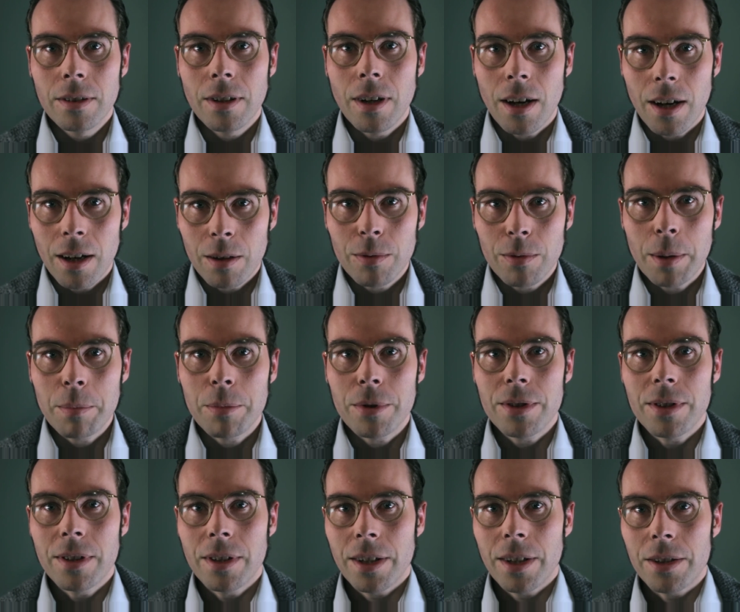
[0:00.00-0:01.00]
are
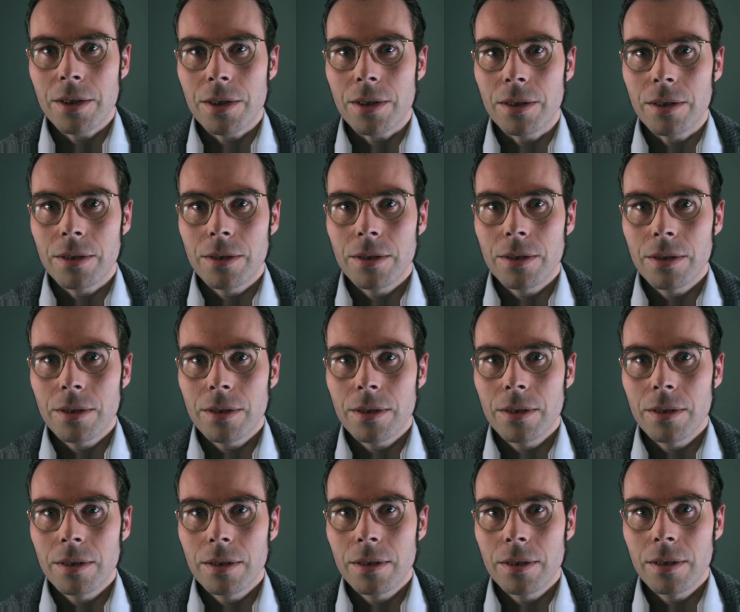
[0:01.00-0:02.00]
representations.
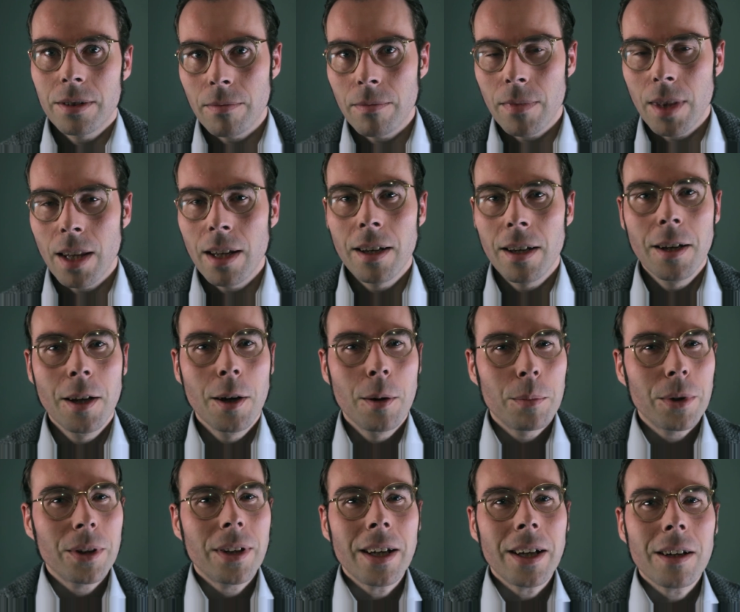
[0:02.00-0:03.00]

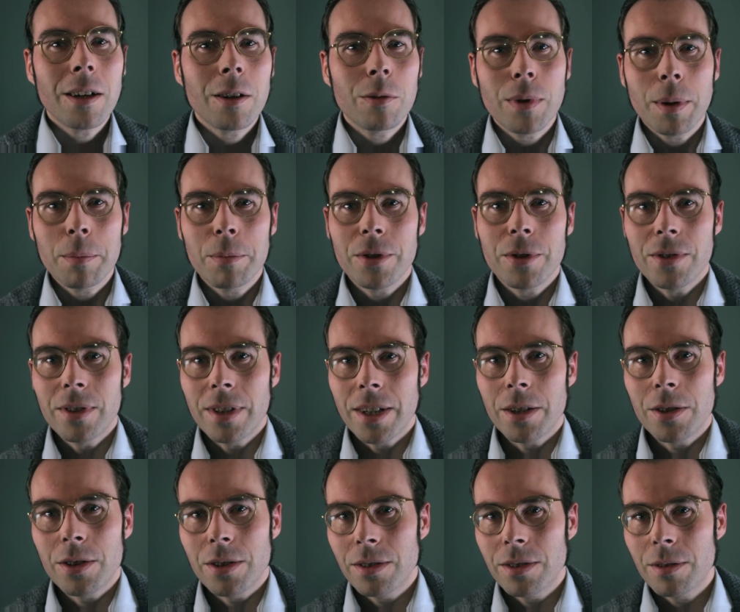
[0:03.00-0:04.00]
But they are
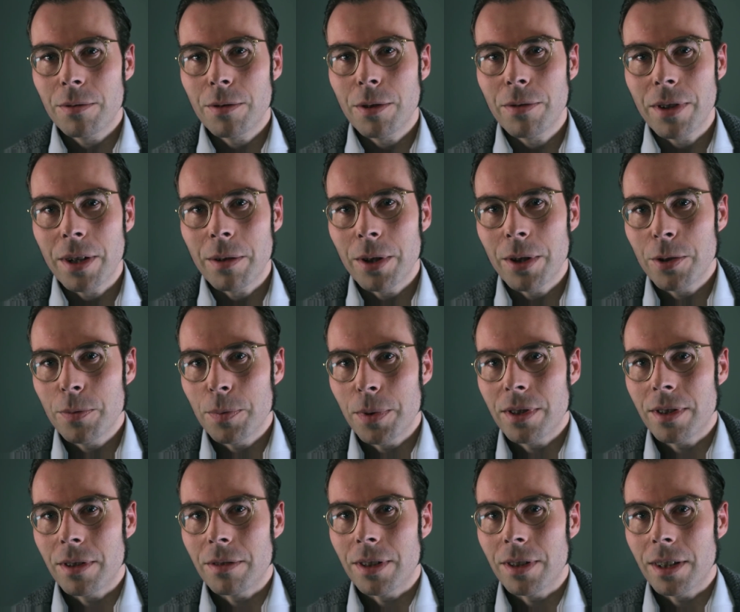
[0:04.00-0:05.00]
representations of a very
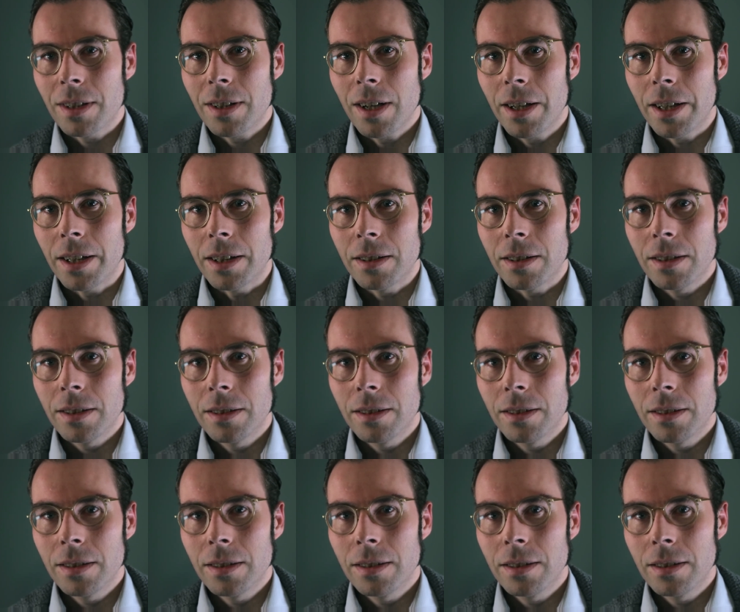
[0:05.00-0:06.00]
specific kind.
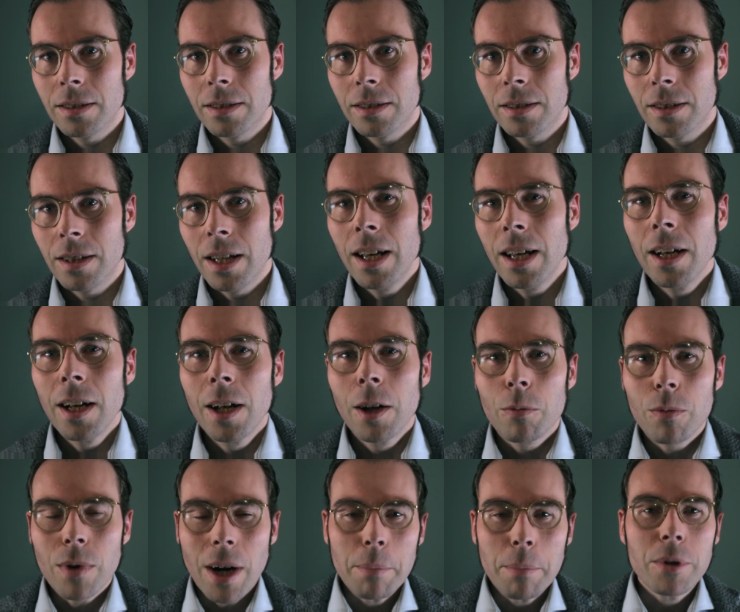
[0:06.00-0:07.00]

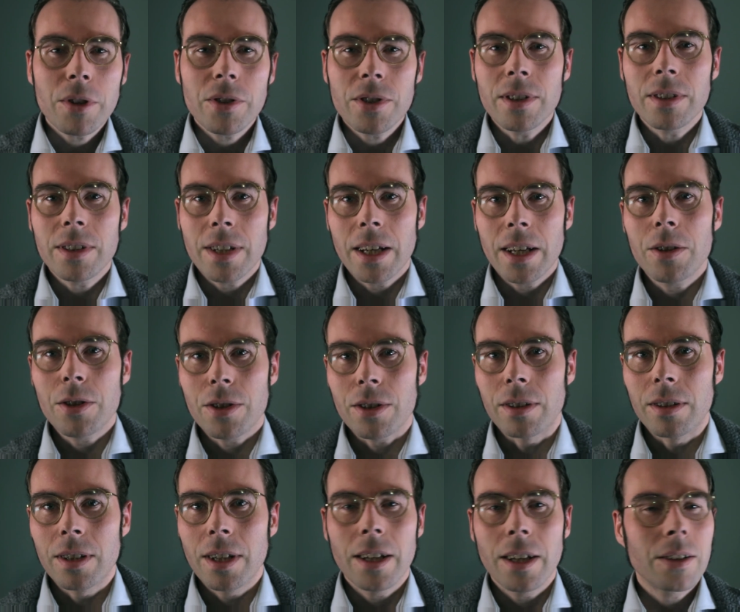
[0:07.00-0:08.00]

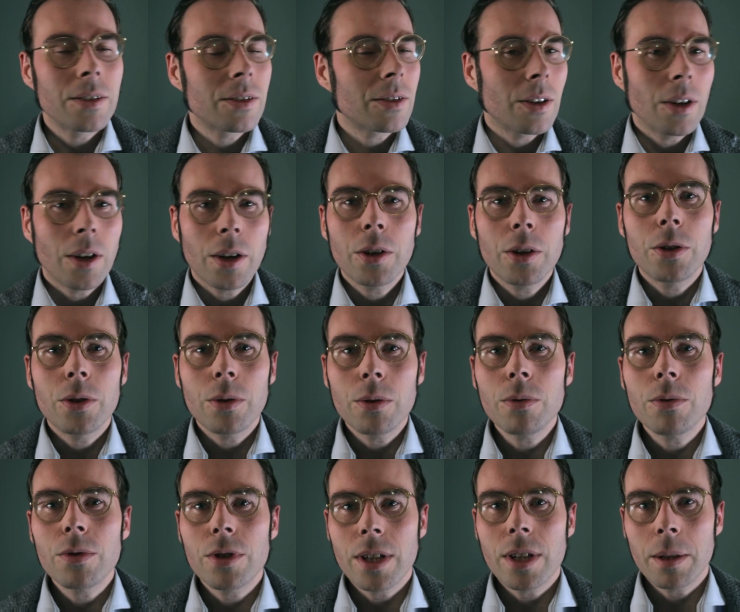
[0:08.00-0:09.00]
Representation is a
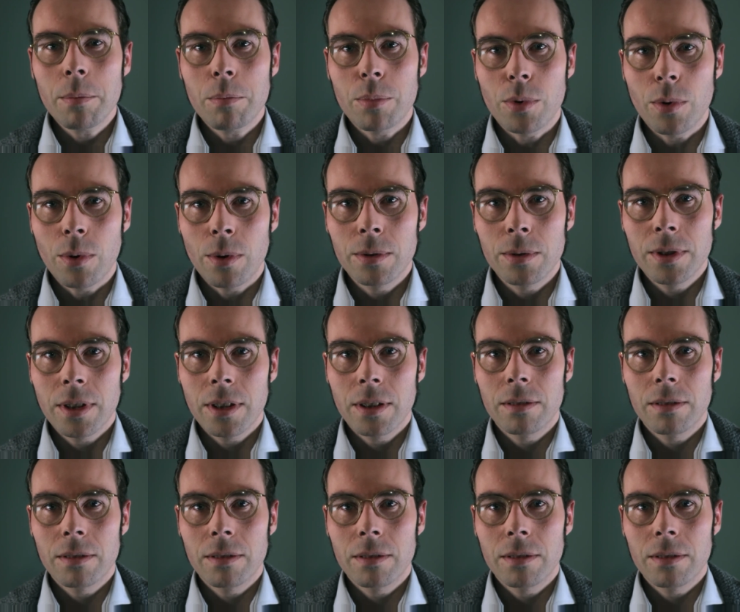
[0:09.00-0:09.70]
hugely broad